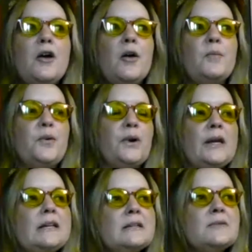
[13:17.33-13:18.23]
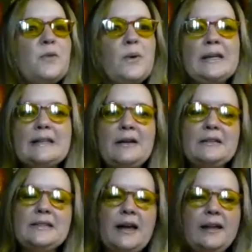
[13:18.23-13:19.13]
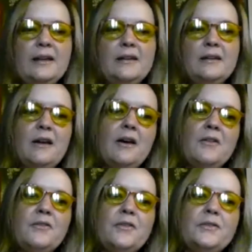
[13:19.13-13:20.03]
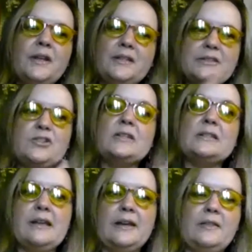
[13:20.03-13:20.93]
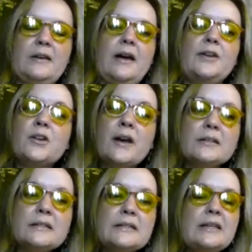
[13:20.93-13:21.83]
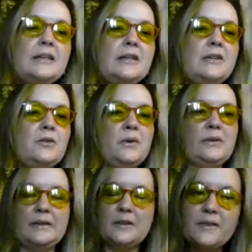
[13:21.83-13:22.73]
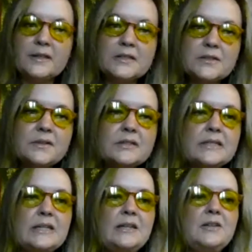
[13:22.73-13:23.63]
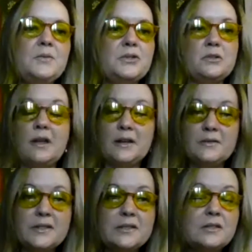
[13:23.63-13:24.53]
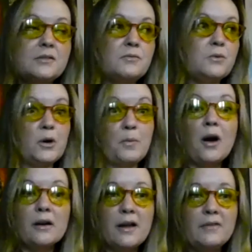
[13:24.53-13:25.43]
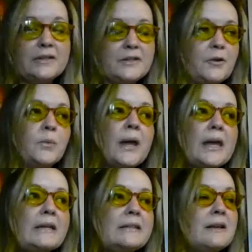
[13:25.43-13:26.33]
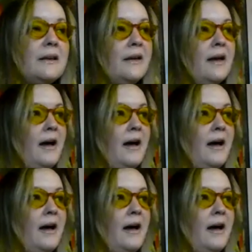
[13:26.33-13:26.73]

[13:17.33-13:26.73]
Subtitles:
brings voice outside of just like the underground scene or like the festival scene, which a lot of us were a part of in different ways. Yeah.